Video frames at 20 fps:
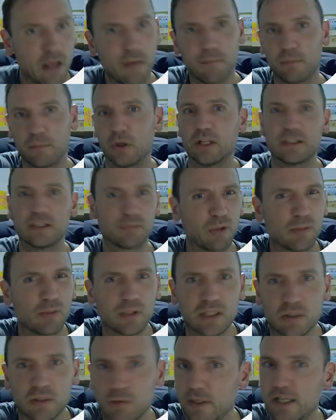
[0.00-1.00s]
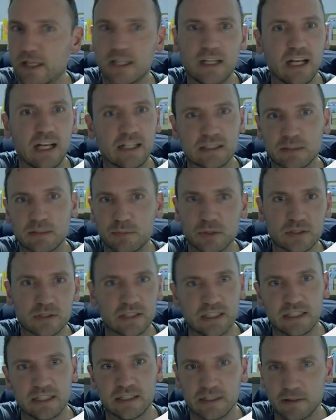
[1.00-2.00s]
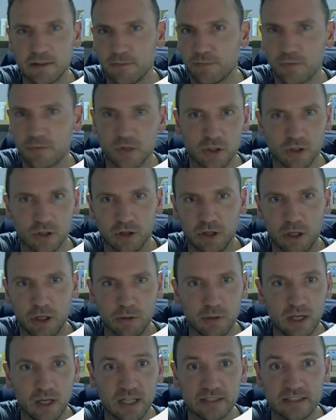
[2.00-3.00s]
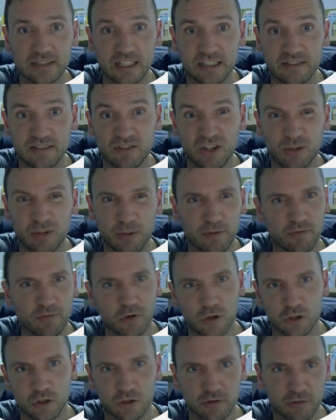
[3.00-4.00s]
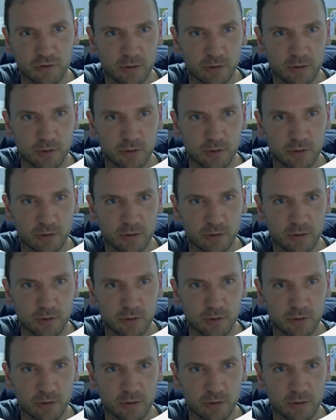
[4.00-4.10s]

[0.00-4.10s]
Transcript: But it's probably quicker there to put in your lower as negative 0.4, your